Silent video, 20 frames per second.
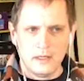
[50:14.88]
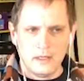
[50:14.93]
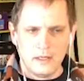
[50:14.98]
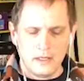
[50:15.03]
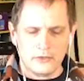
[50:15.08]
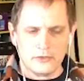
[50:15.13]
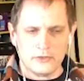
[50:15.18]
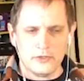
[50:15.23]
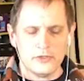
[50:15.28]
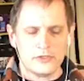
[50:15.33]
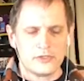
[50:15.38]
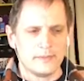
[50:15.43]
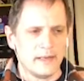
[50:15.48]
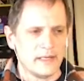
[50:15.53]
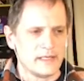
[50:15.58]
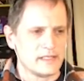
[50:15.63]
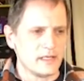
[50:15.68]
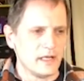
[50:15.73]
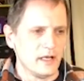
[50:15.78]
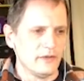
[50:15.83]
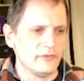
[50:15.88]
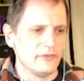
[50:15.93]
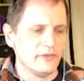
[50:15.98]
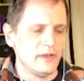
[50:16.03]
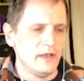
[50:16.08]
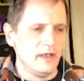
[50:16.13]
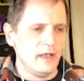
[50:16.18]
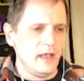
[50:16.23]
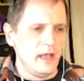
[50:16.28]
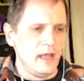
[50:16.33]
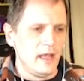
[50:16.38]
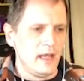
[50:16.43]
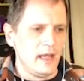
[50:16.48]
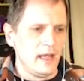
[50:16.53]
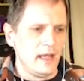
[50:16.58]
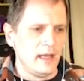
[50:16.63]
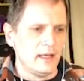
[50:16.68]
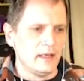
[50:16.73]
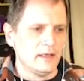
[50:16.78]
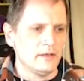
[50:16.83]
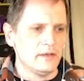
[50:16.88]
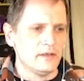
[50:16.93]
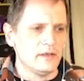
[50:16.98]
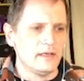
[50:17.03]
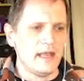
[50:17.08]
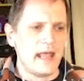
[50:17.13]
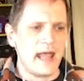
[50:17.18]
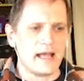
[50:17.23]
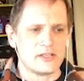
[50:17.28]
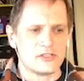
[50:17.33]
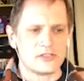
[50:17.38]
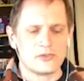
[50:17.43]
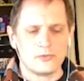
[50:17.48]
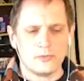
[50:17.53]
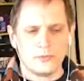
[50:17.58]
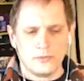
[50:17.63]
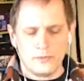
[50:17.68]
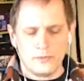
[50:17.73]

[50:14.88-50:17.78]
introduce myself. And yes,